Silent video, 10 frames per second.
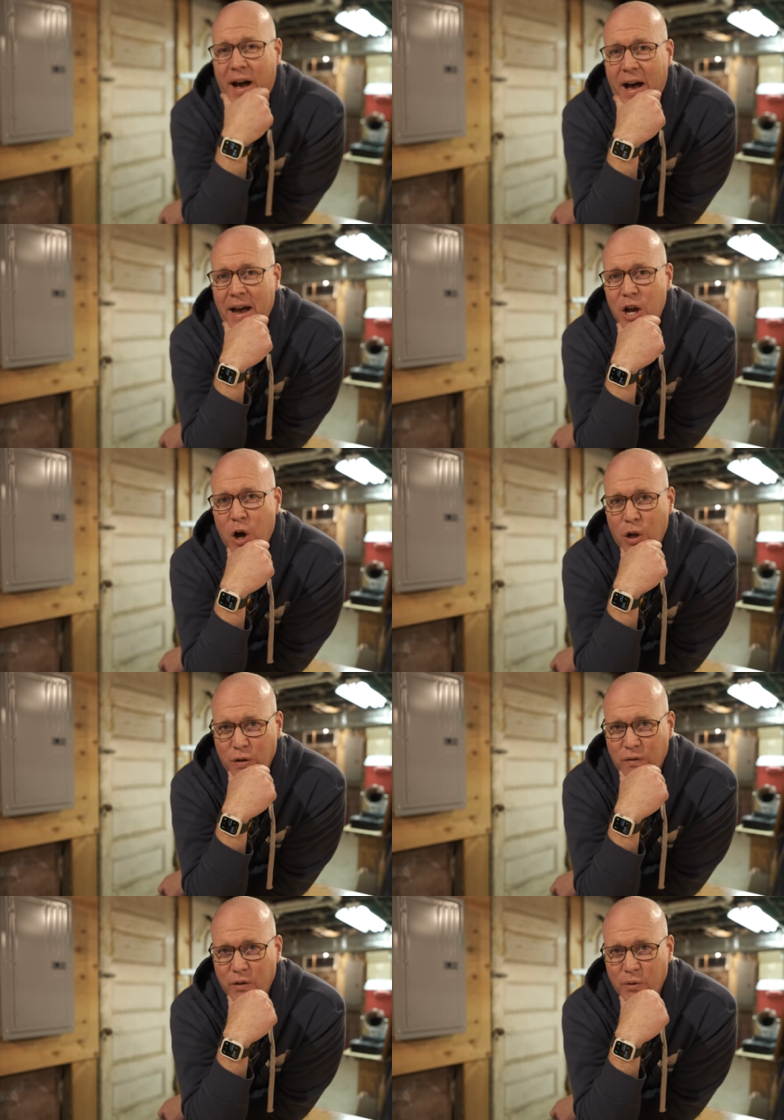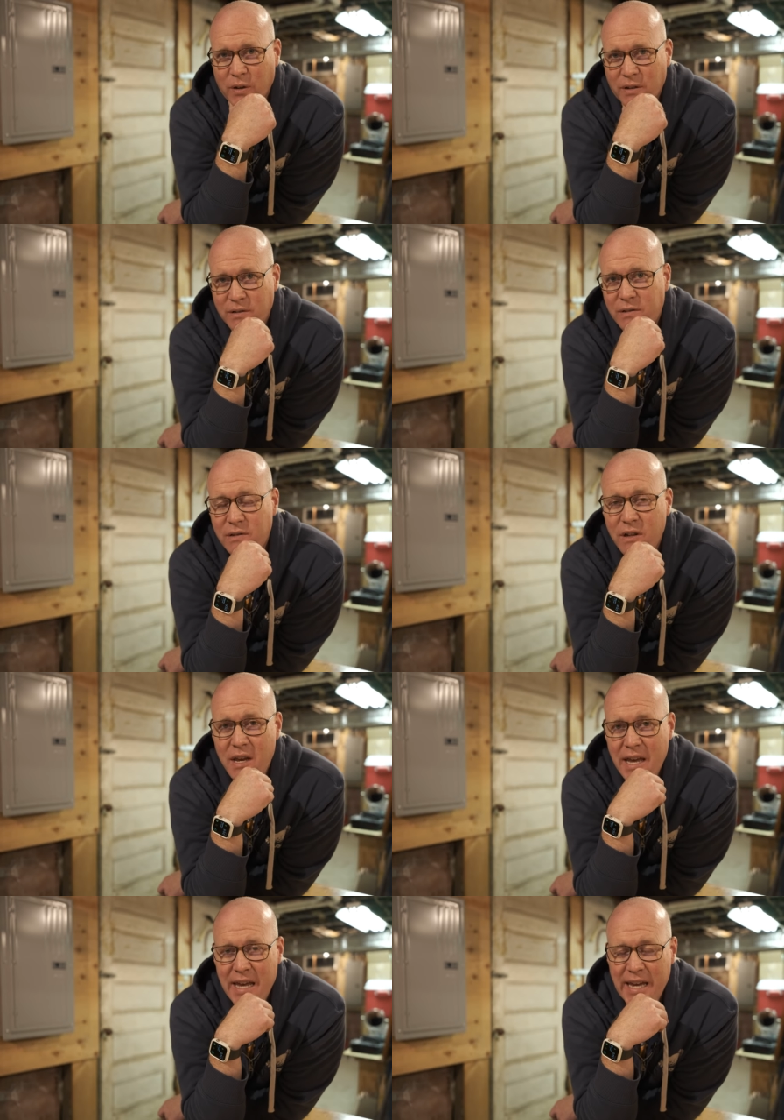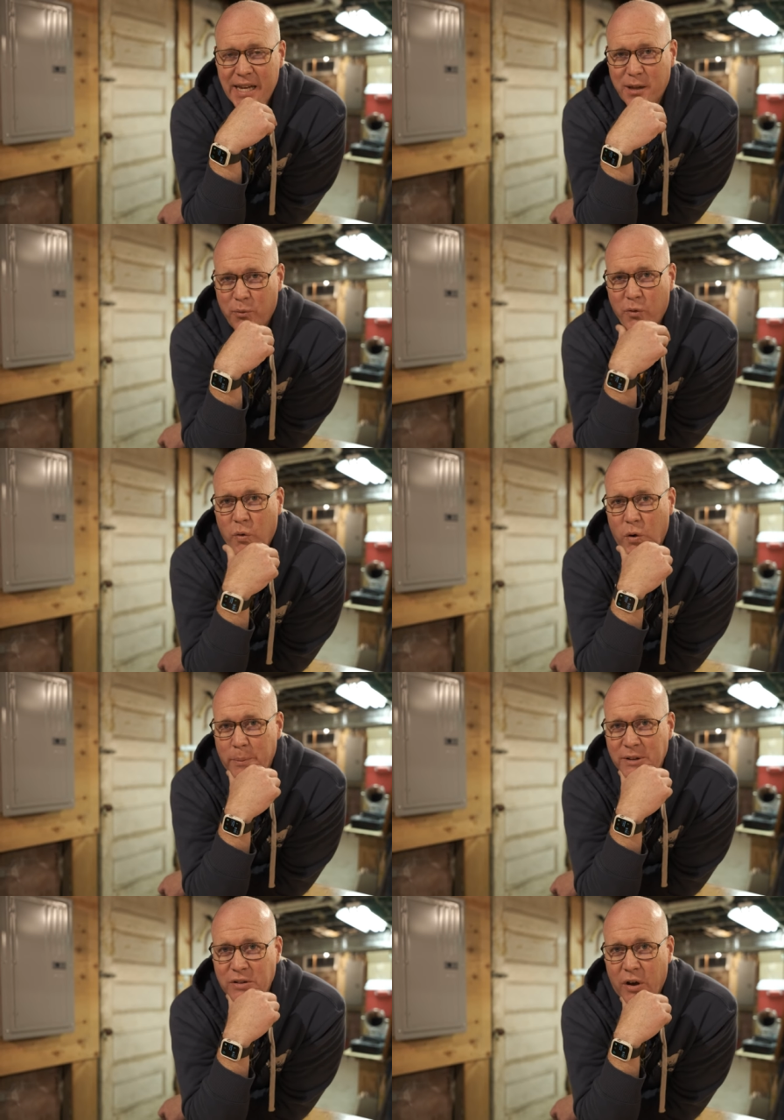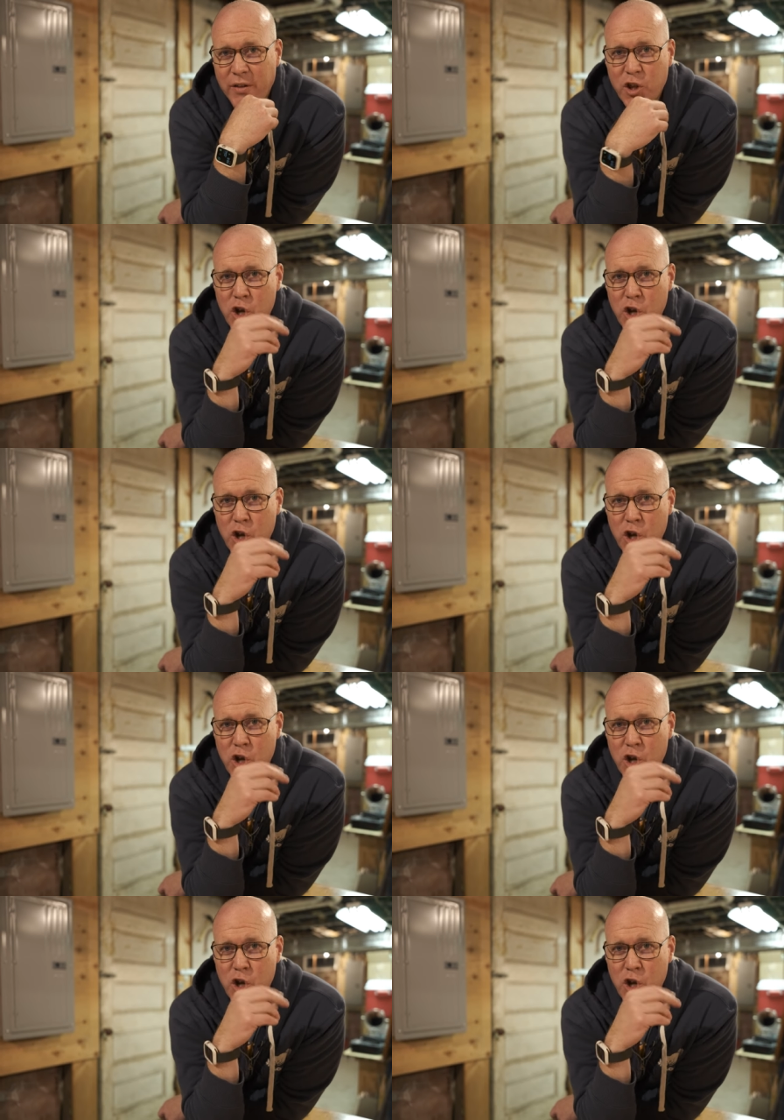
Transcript: eye autofocus and the performance on the